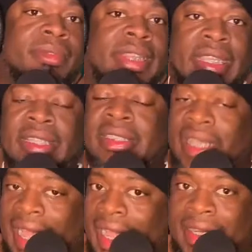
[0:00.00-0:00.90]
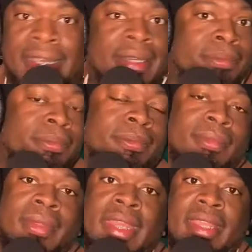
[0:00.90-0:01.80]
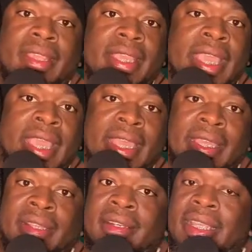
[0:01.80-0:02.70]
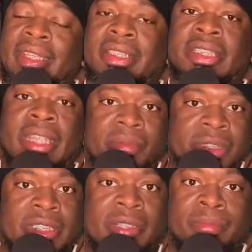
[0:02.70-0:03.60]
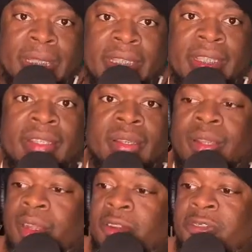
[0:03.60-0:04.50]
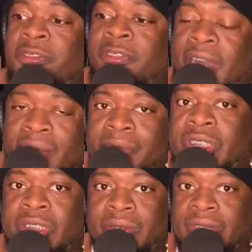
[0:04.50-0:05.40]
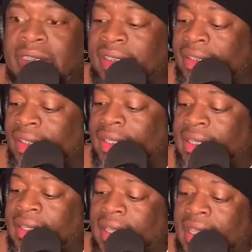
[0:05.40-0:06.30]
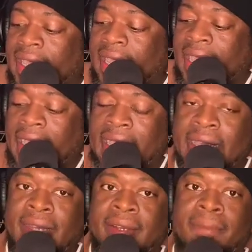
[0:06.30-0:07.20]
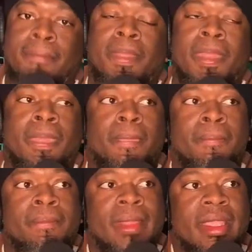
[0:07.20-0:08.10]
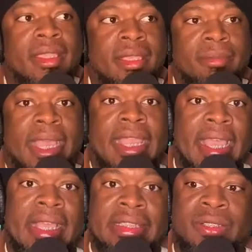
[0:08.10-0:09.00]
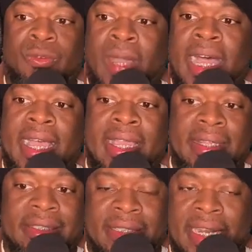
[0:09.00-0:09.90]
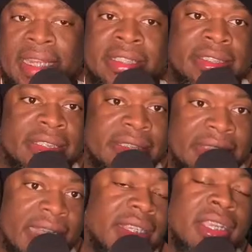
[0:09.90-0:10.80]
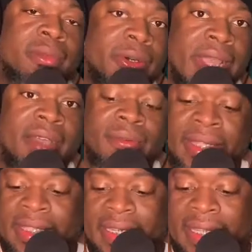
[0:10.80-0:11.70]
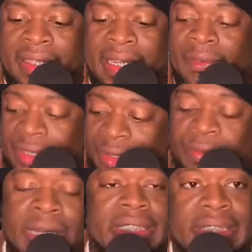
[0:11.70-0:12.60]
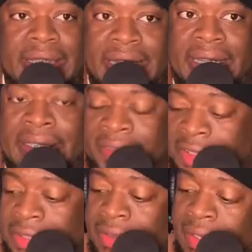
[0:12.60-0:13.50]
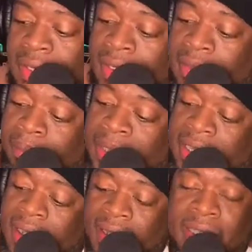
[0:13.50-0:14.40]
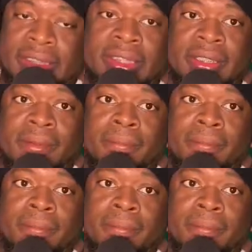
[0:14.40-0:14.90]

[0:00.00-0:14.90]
things line up, and it seems to be from Suzy. And you might ask, why did I just decide to come on out with it? And the reason is because,